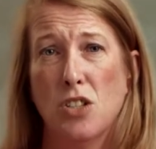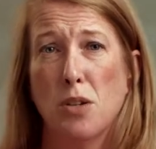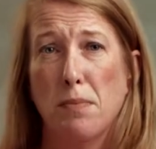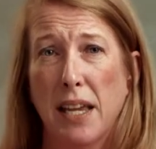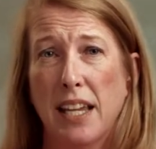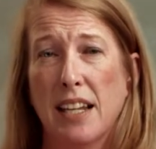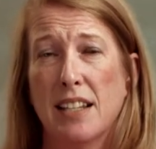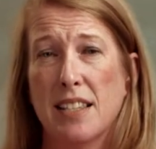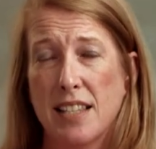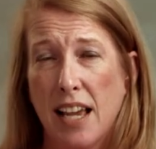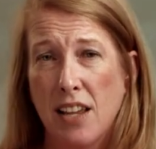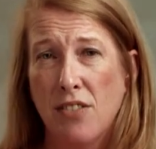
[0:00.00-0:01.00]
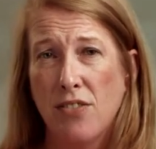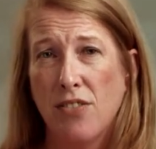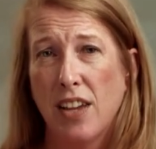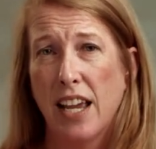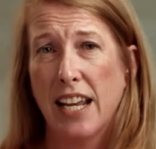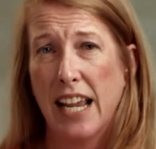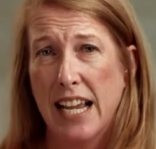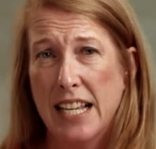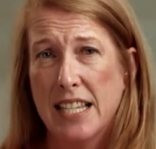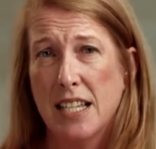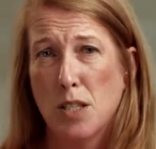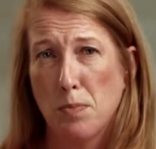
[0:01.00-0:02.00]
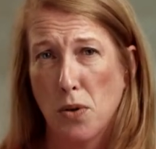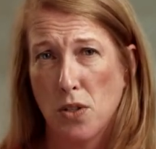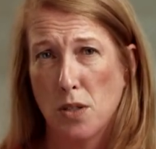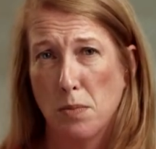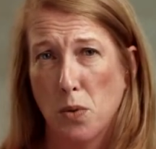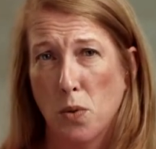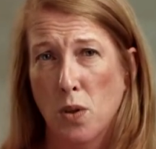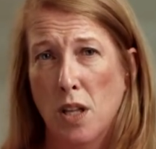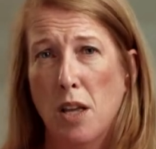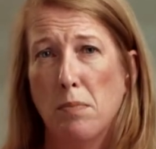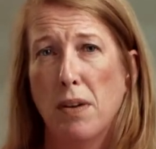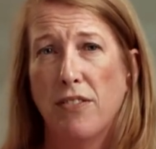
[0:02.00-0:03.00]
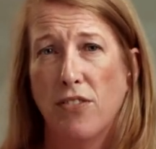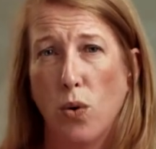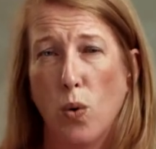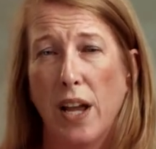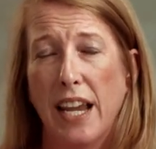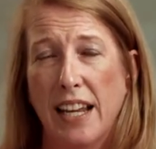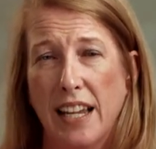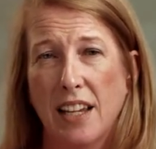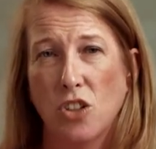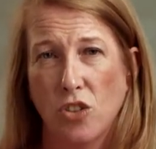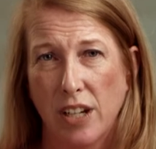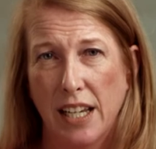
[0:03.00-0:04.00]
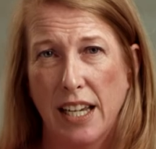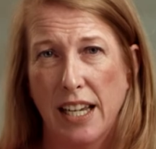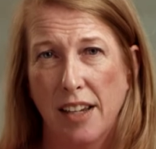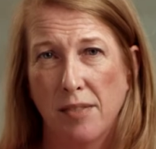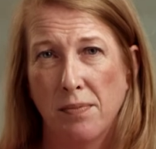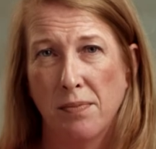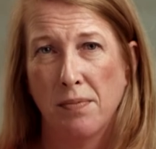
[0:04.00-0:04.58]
to make it as safe and easy as possible before eating and drinking.